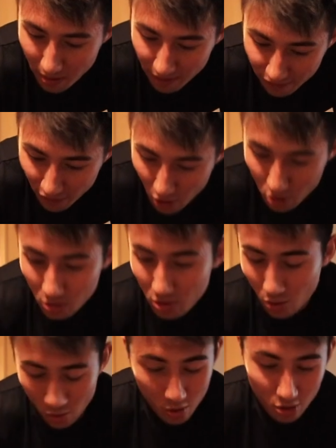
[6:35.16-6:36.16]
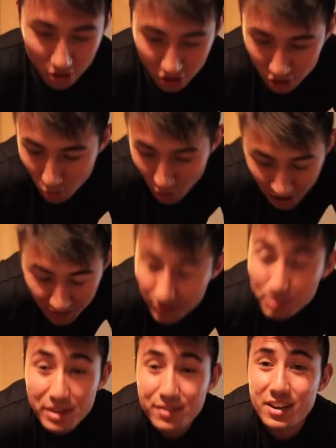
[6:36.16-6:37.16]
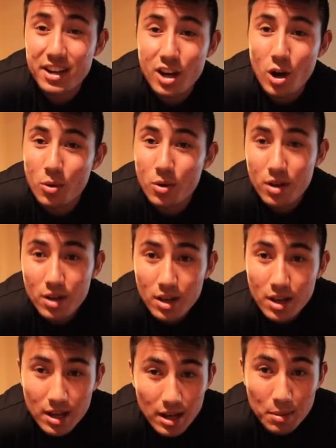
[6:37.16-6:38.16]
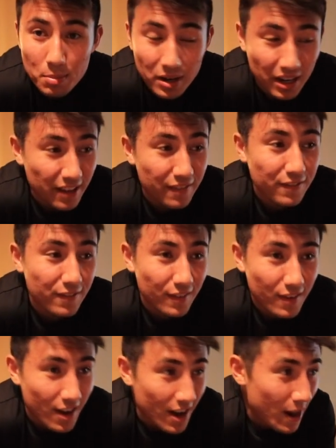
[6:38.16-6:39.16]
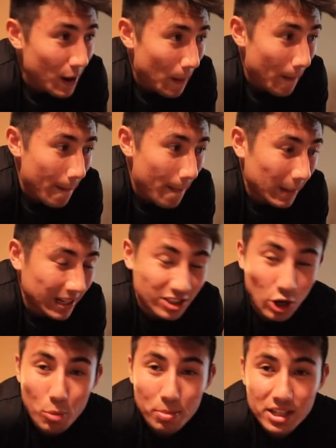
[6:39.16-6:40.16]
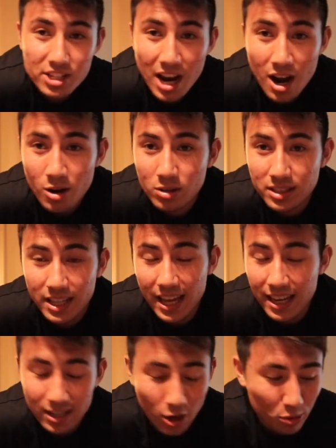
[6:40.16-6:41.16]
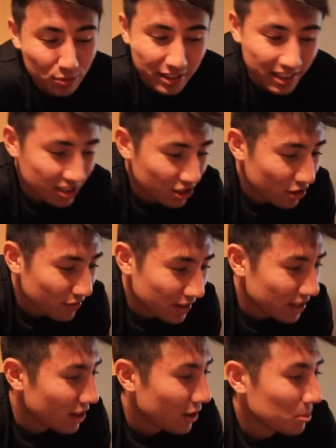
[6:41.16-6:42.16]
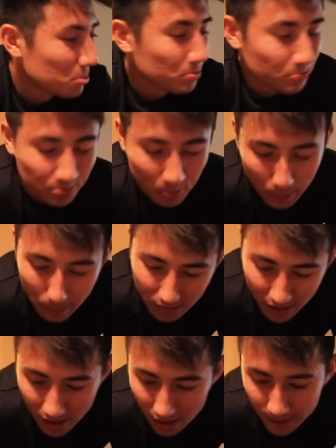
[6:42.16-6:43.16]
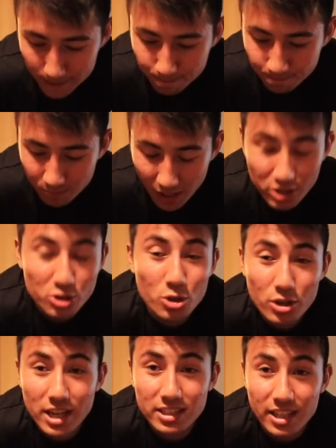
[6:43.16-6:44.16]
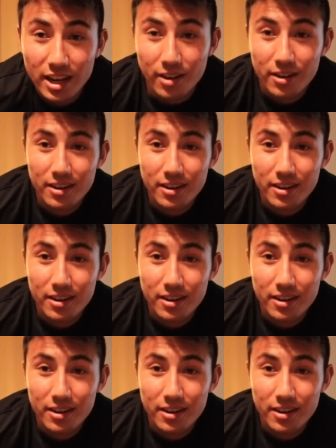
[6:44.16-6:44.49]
my phone, or this won't even be a video. But if I don't bitch out, then hopefully it's a good video. I'll see you guys there.